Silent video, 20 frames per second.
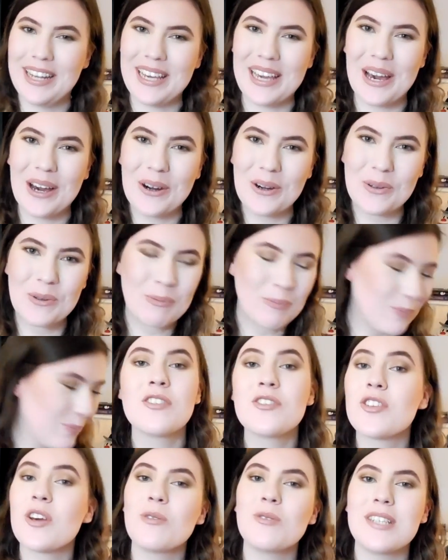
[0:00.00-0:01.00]
video.
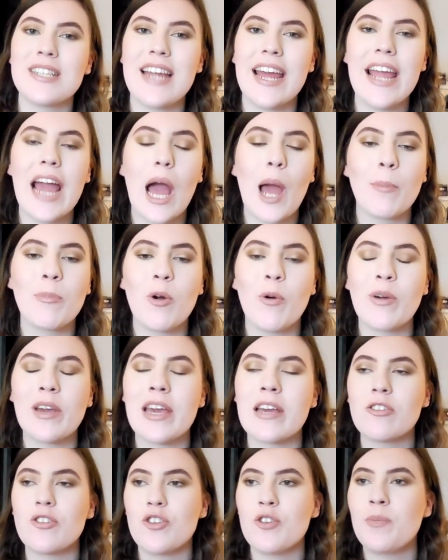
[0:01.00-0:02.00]
So today I'm
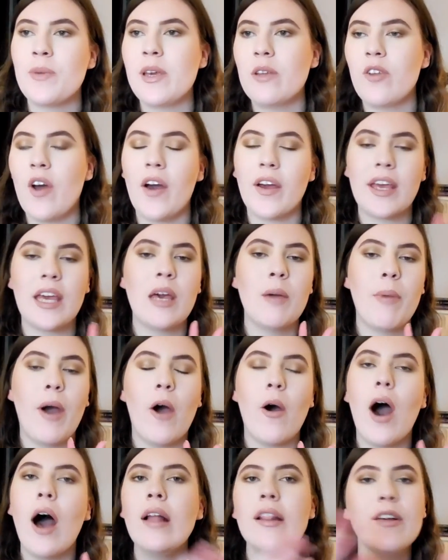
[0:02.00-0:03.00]
going to be talking
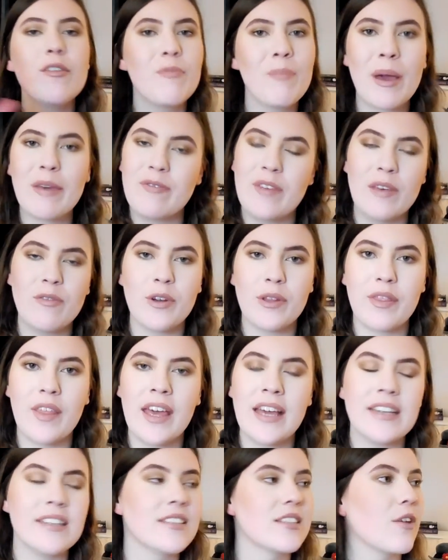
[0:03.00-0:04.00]
about all of my favorite
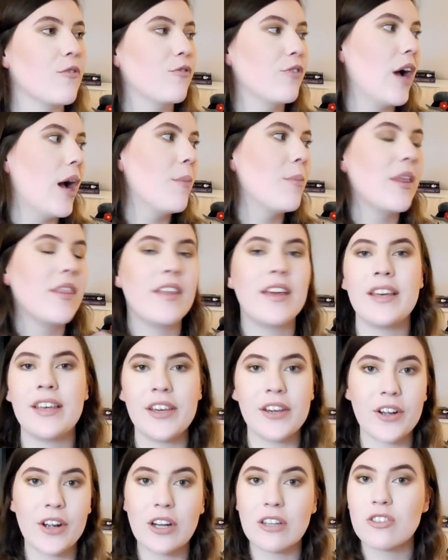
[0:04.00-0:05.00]
things from the
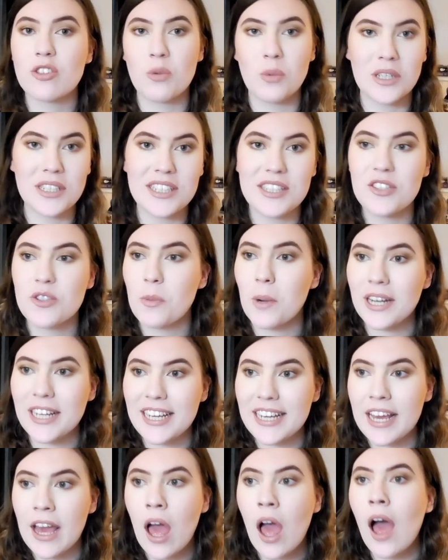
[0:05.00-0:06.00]
year
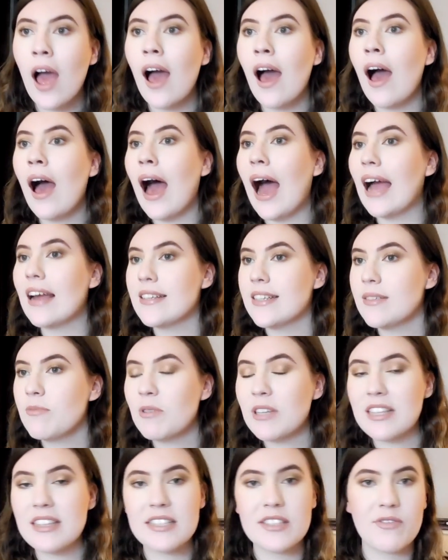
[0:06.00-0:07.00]
2020. I
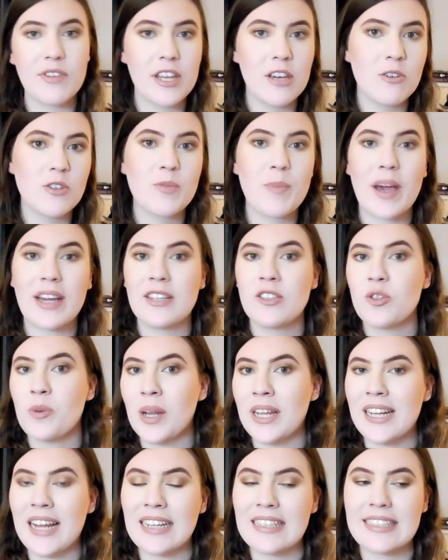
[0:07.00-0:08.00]
did one of these videos back in
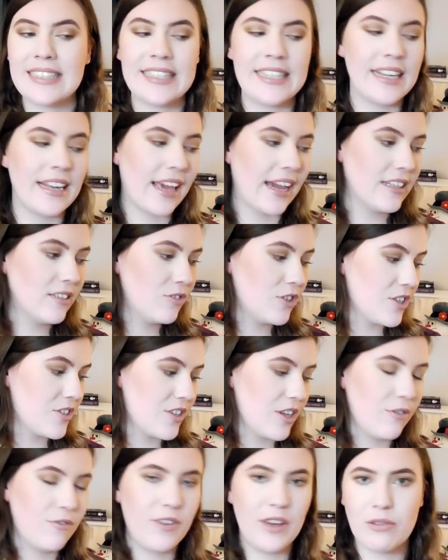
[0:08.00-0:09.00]
2019, kind of
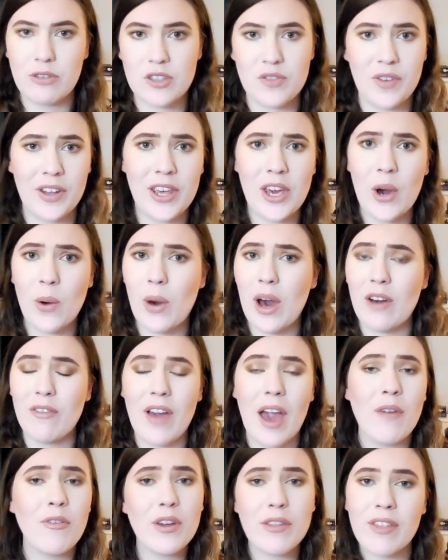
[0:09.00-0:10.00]
just a favorites video
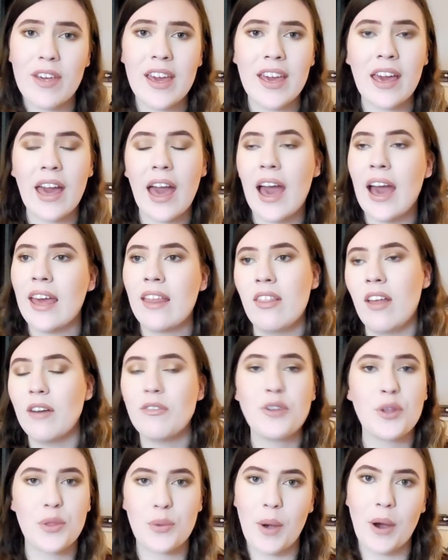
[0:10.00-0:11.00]
of everything I
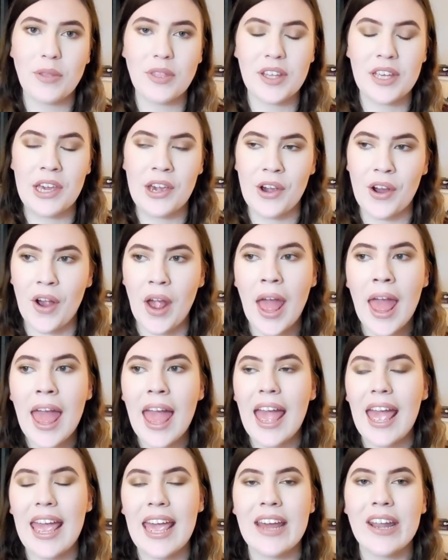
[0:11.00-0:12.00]
loved throughout the year,
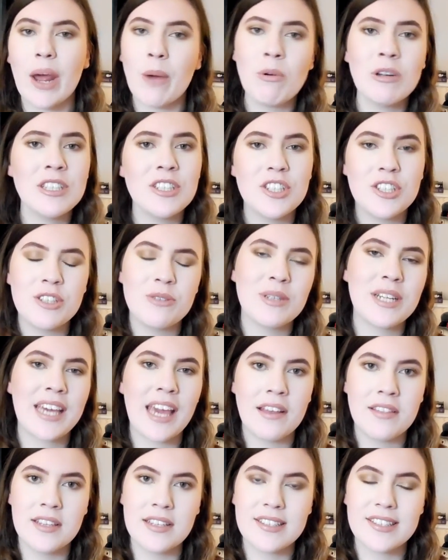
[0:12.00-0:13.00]
and I wanted to do it
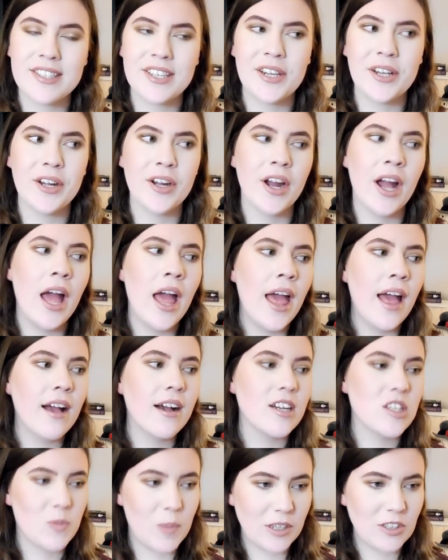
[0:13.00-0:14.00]
again this year,
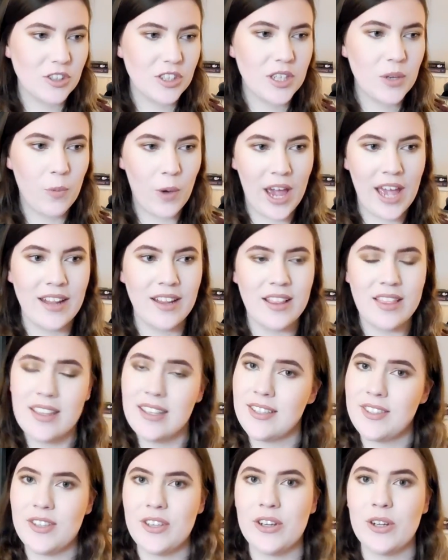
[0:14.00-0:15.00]
especially when
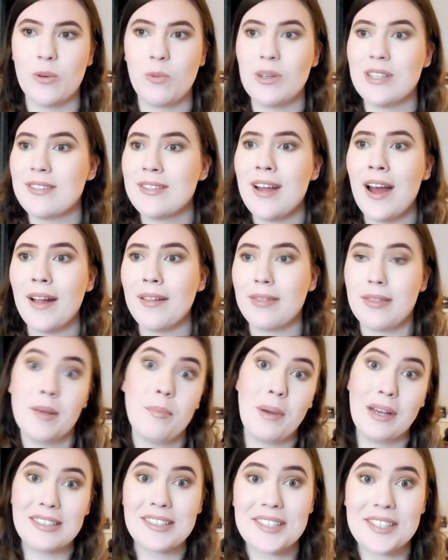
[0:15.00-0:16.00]
this year was not
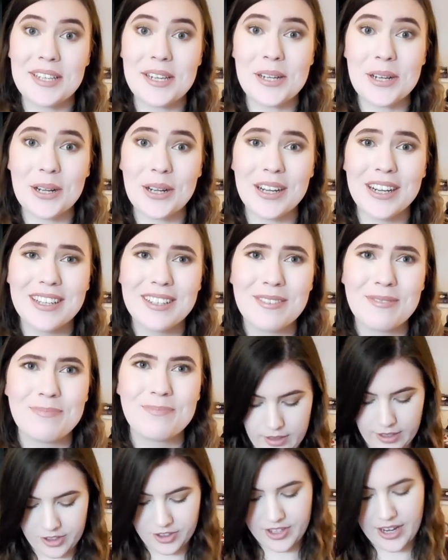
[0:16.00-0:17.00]
the best year.
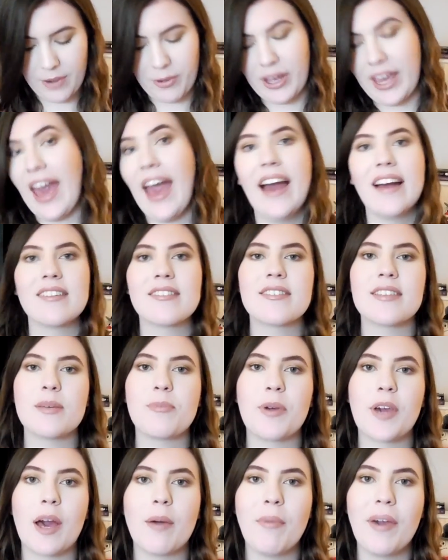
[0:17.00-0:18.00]
There's now a cat
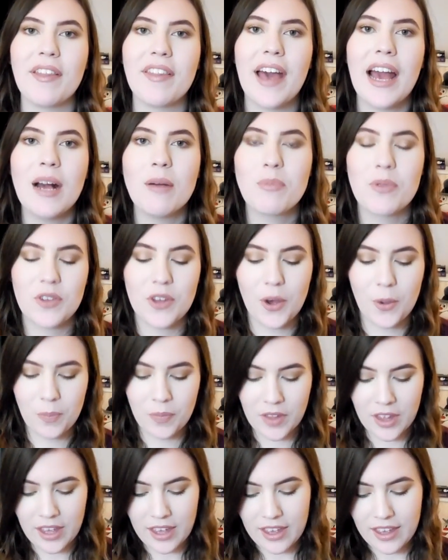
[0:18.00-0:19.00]
sleeping on my lap,
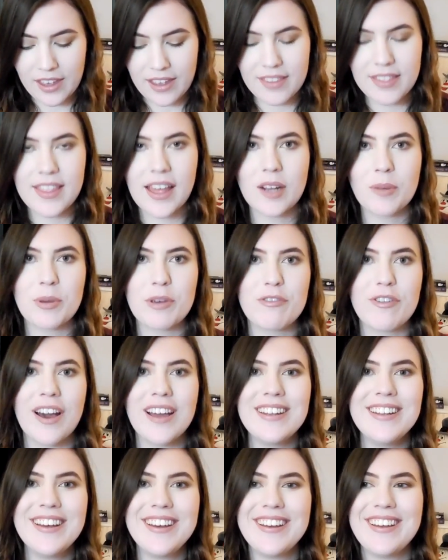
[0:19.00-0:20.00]
so that'll be
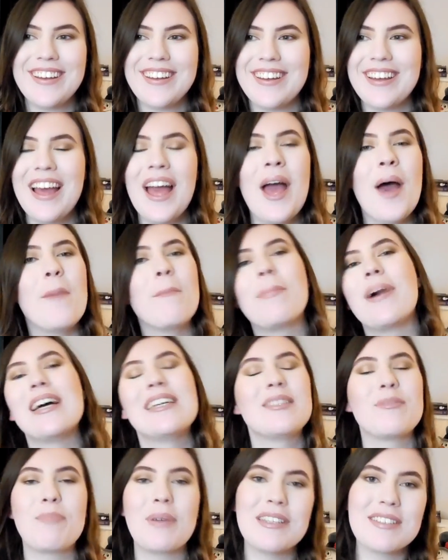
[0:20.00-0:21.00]
fun.
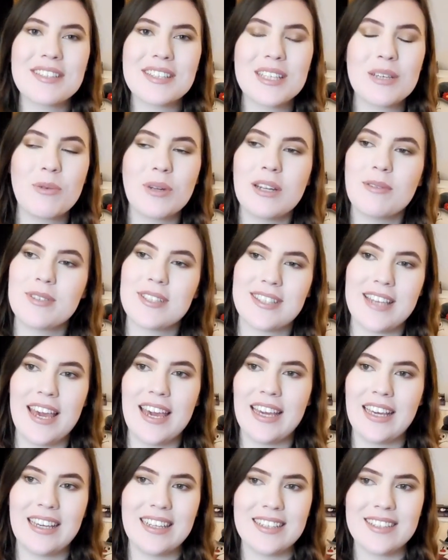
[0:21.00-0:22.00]
But basically what I was
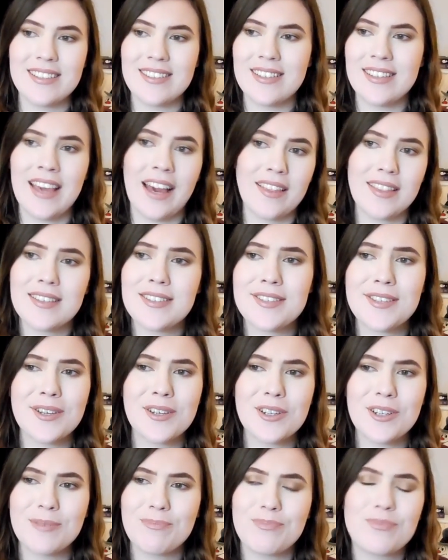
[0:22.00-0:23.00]
saying is, yeah, this
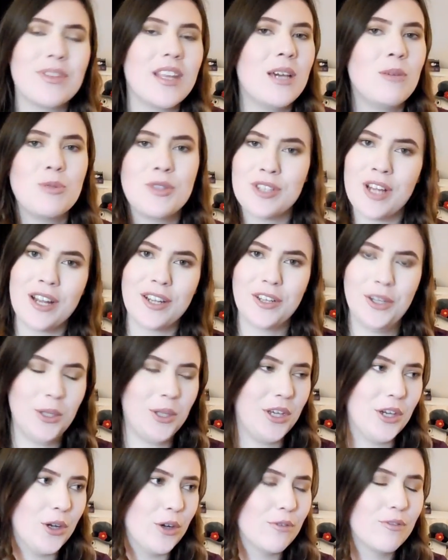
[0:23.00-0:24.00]
year, it was not a
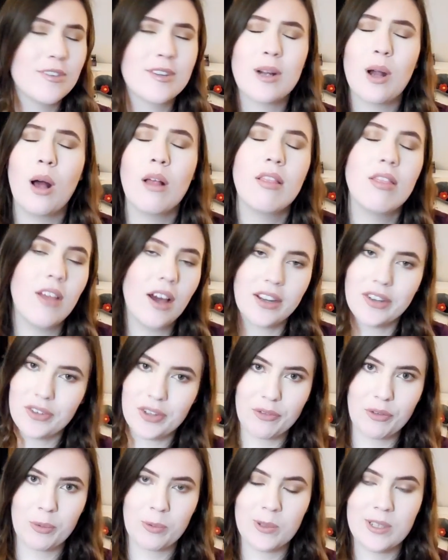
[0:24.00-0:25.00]
good year for a lot
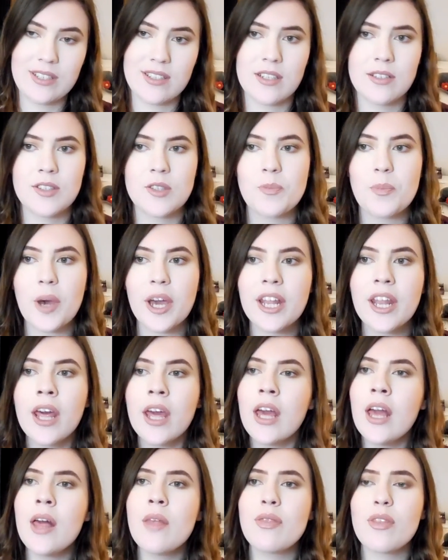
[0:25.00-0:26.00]
of different reasons, but
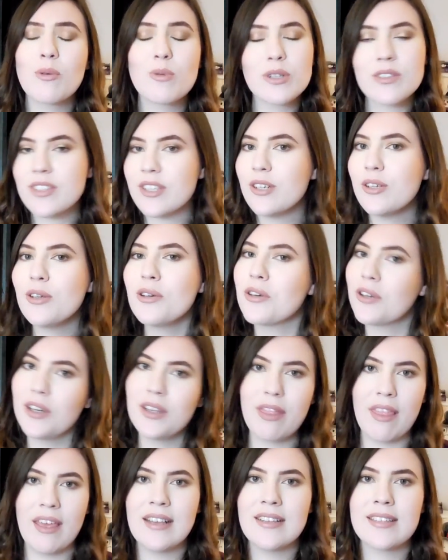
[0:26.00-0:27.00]
there were still
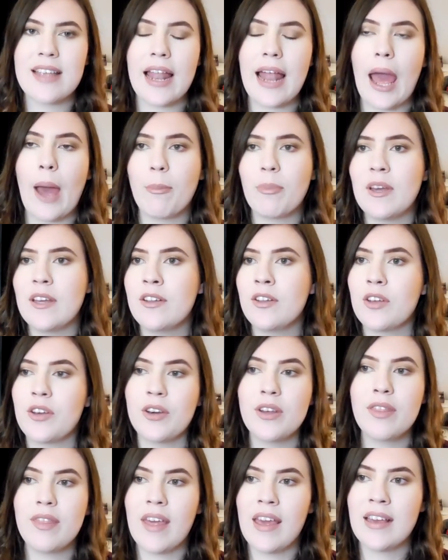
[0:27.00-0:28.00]
good things that happened,
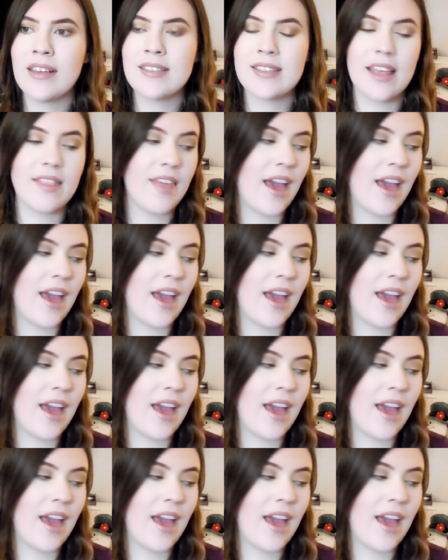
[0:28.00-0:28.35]
good things